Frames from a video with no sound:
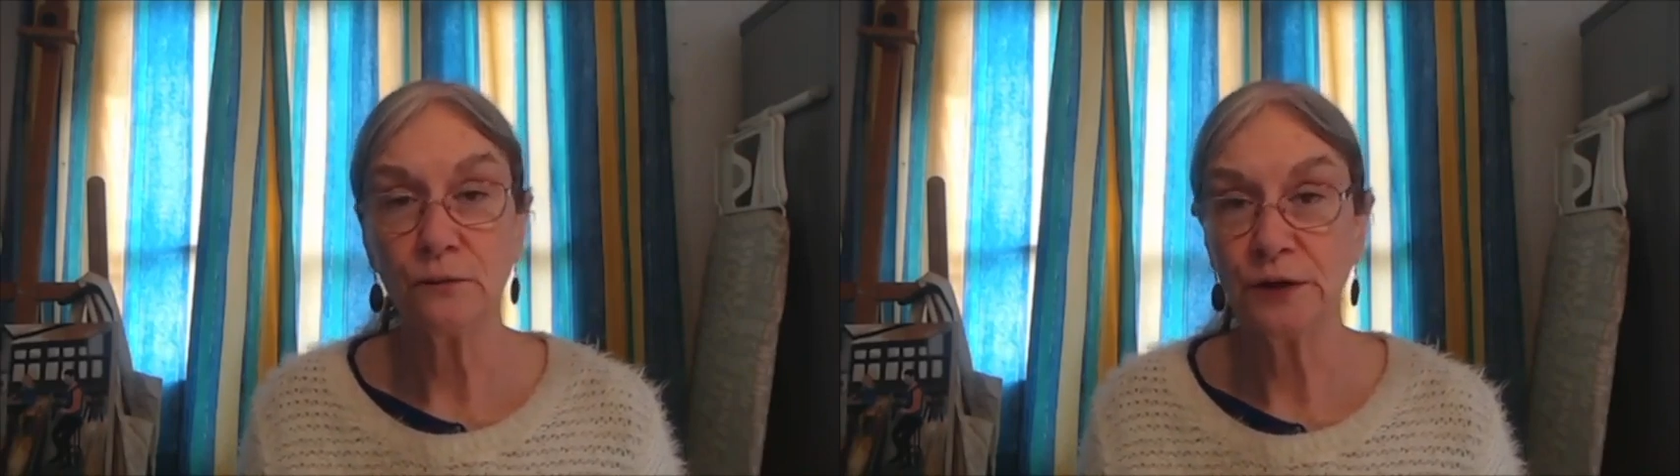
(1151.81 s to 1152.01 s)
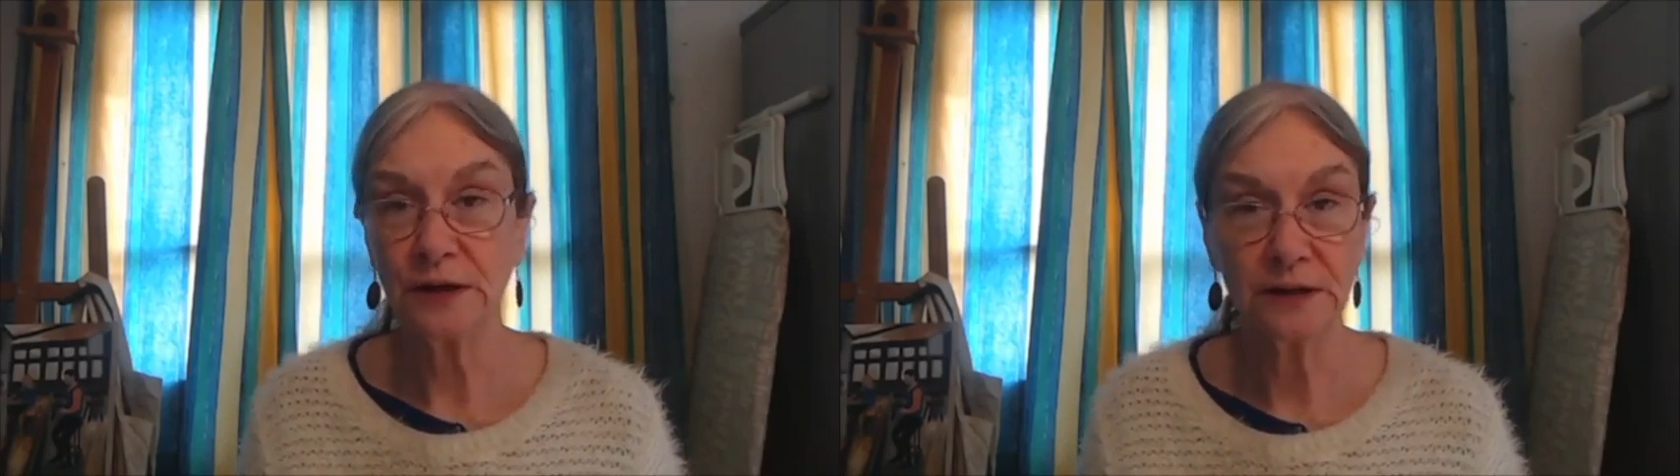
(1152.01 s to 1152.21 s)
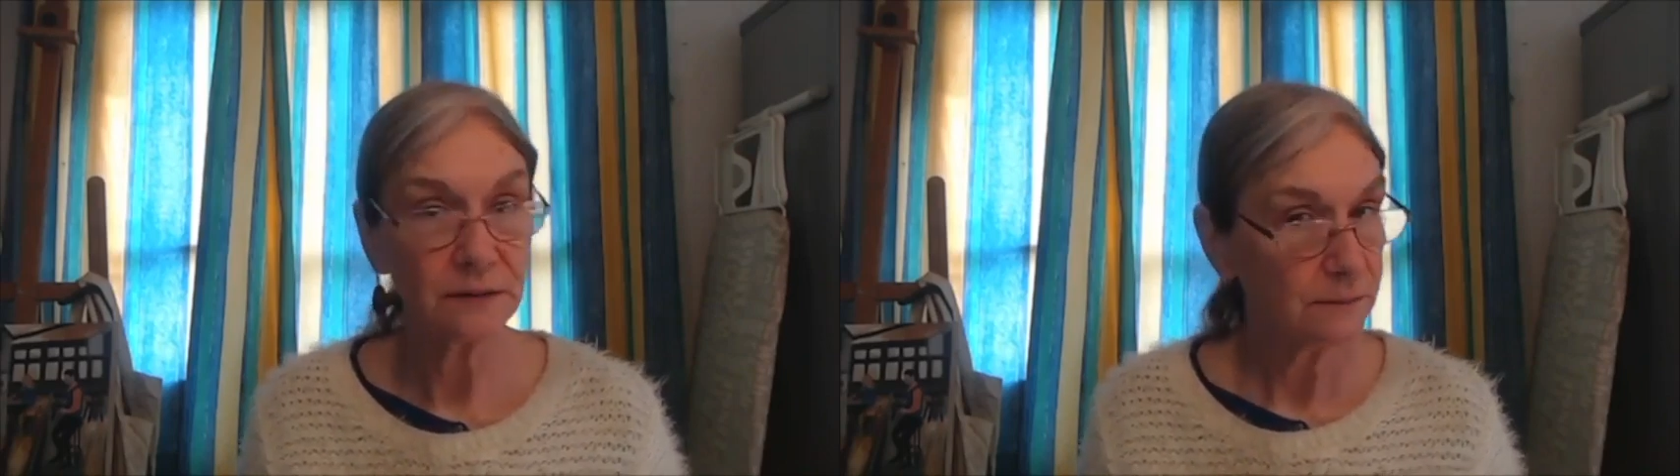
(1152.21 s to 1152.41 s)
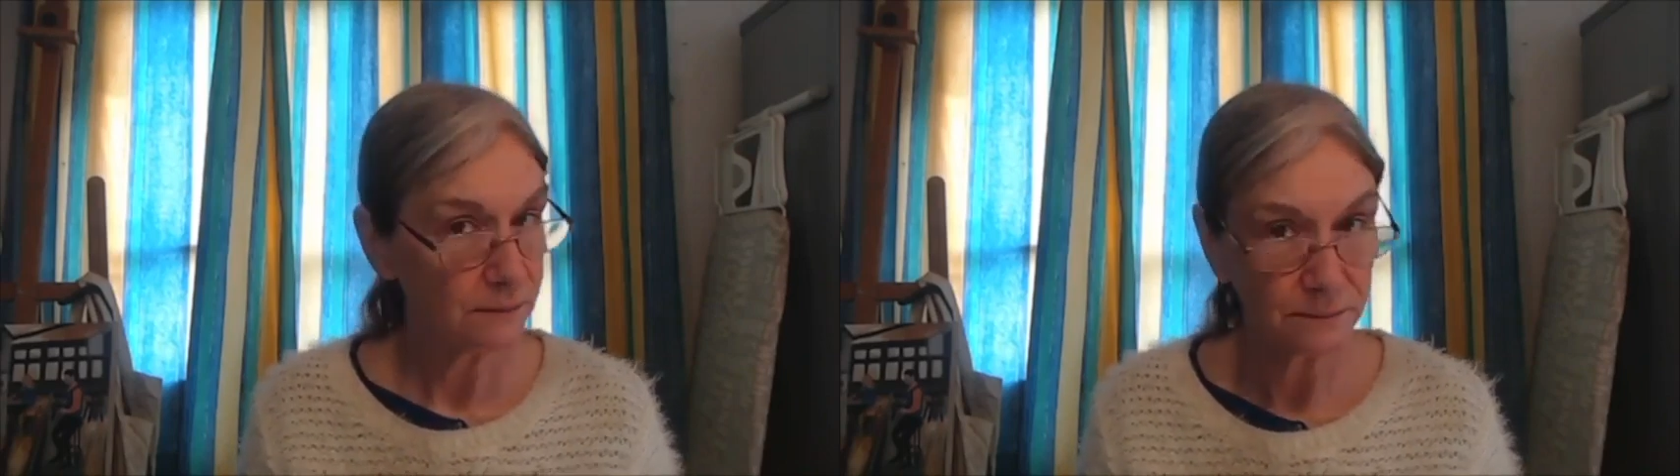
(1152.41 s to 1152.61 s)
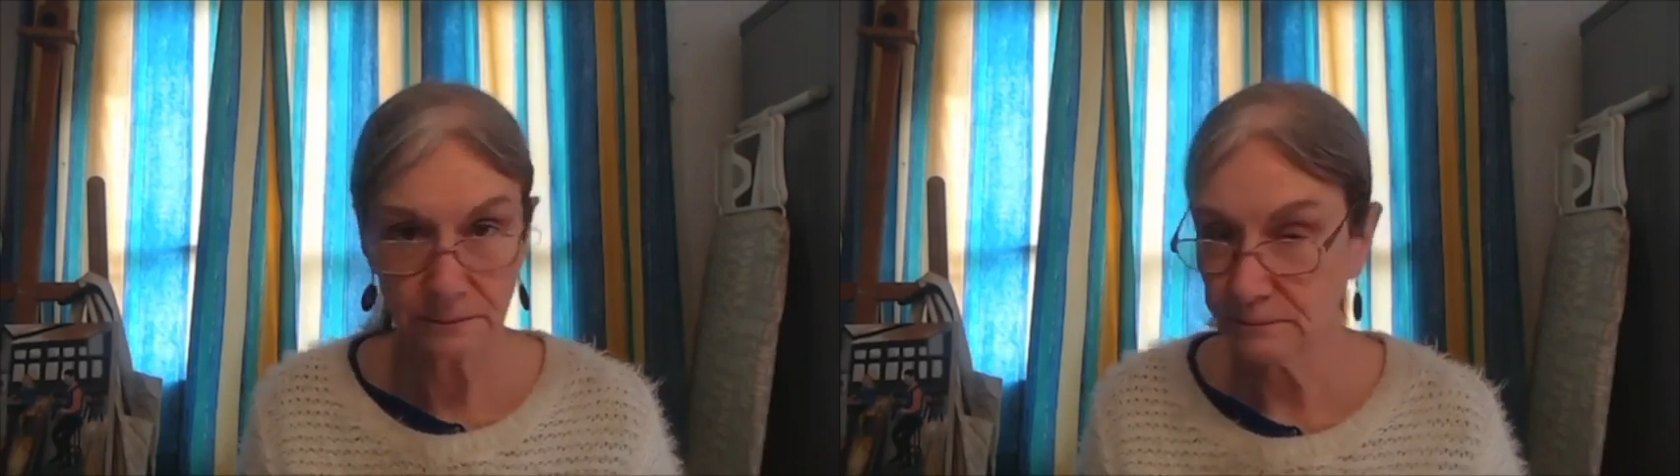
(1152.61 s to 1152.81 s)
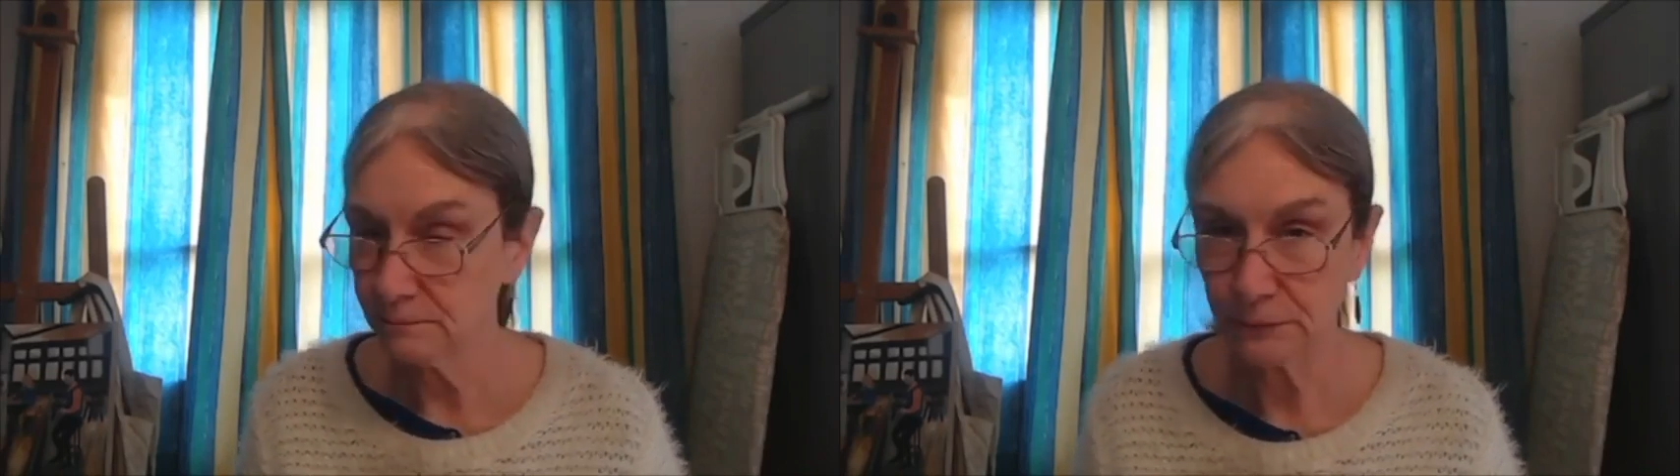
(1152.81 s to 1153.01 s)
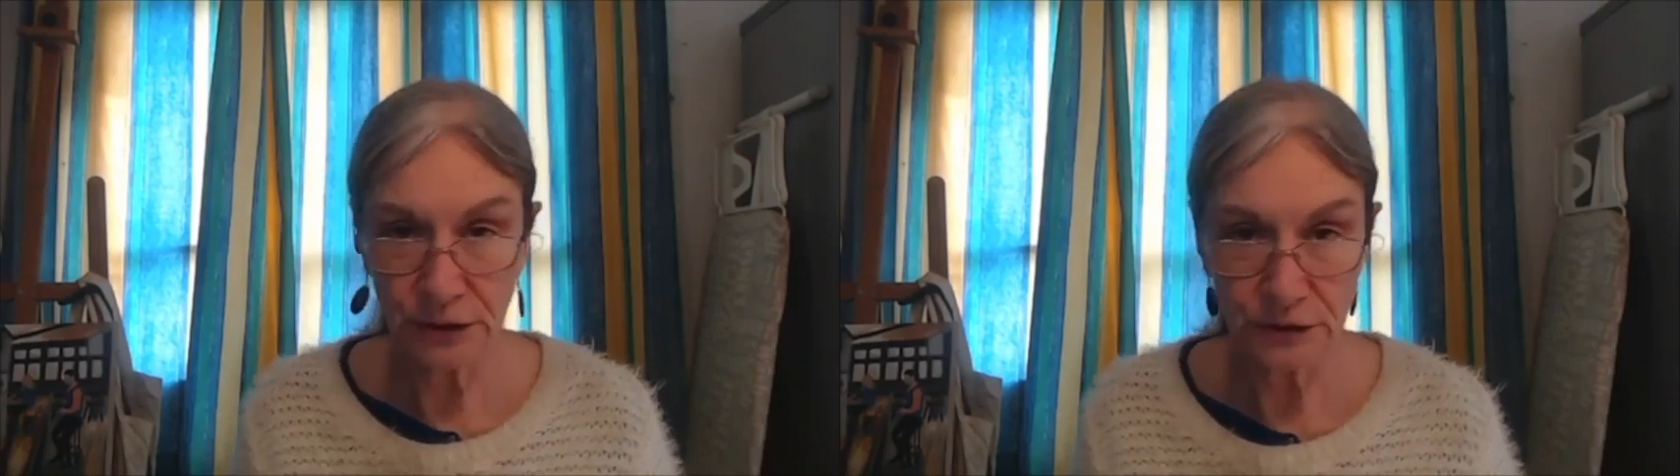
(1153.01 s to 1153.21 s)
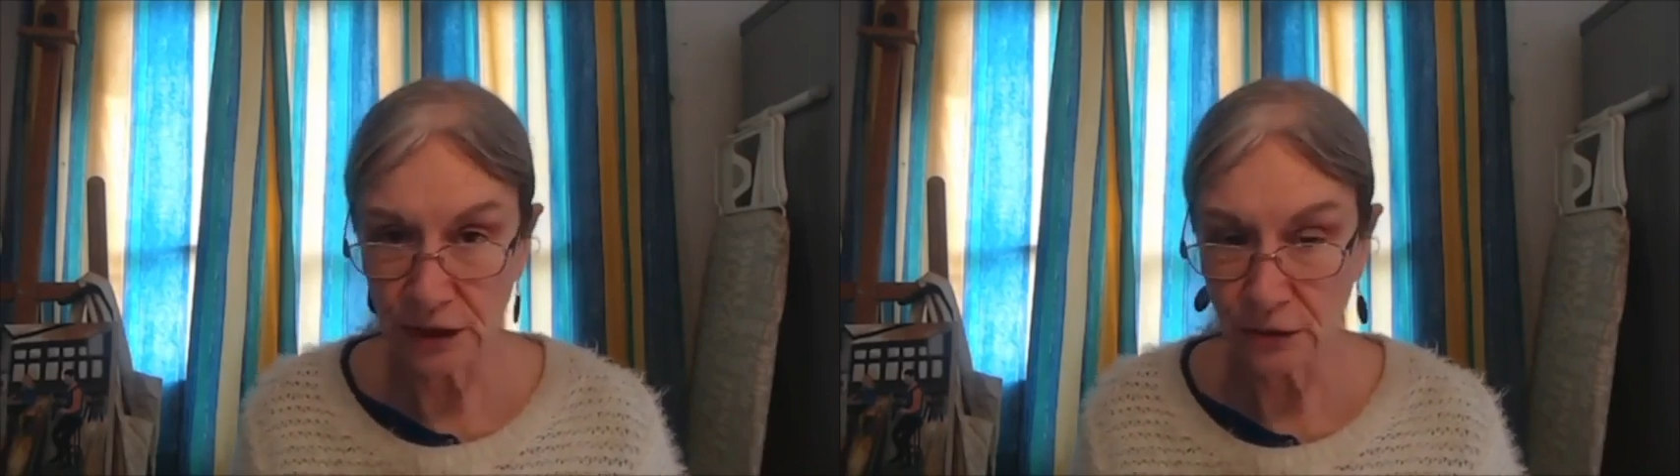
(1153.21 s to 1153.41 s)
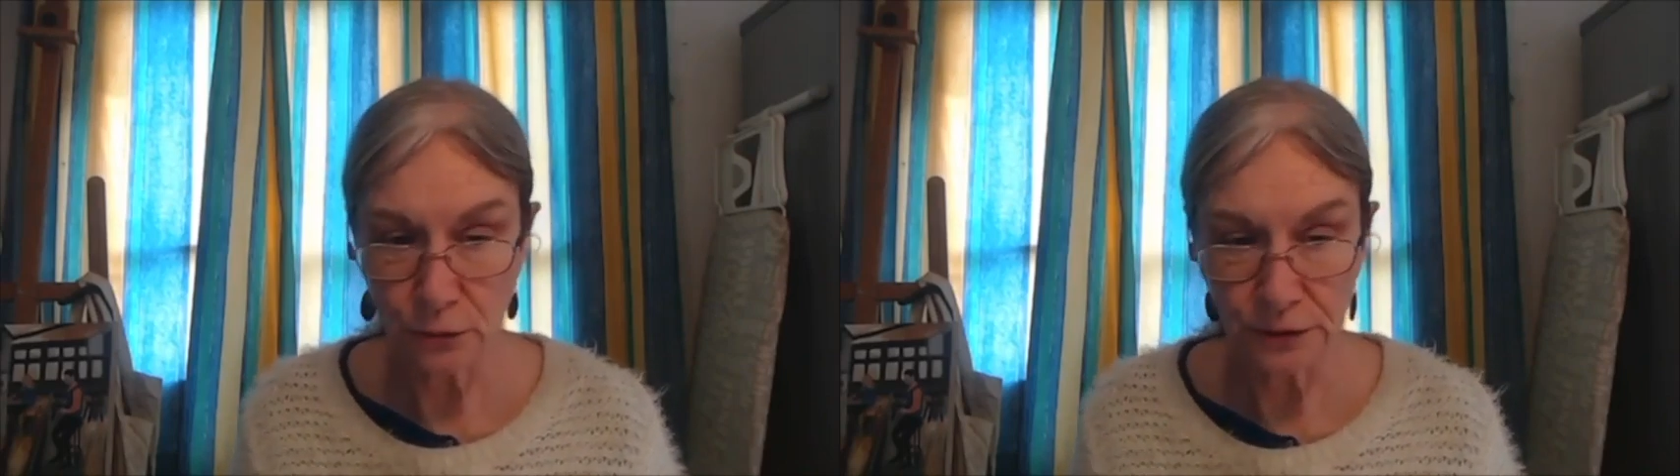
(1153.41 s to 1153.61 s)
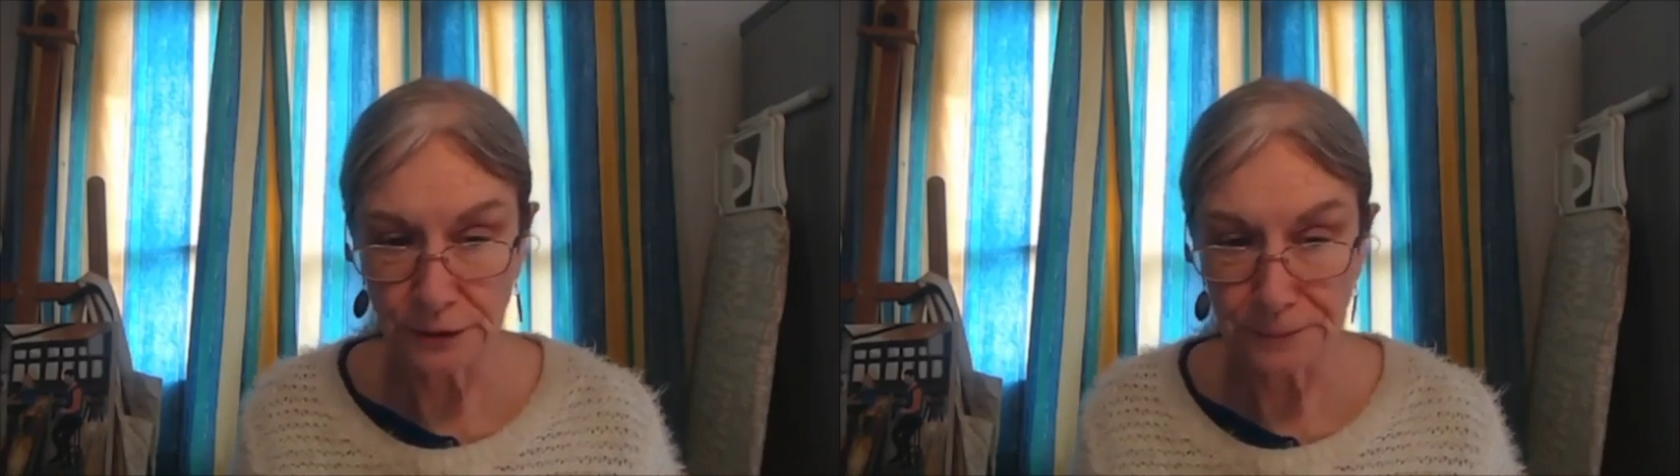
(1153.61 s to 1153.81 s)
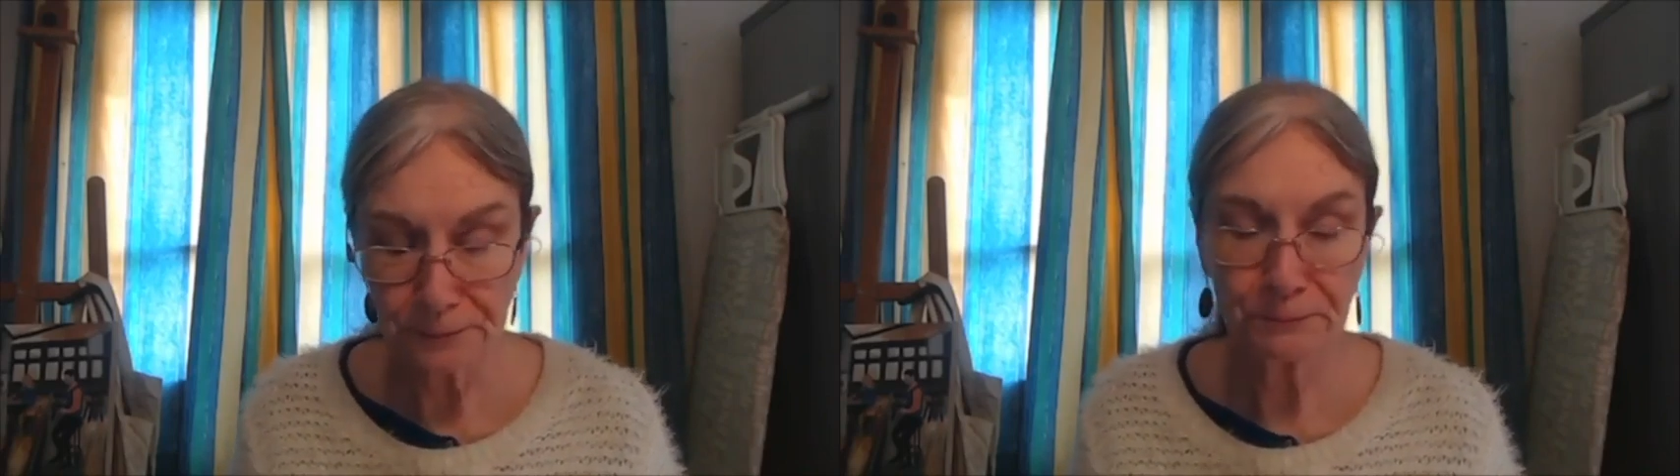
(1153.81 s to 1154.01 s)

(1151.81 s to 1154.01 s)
we can pull it together quickly.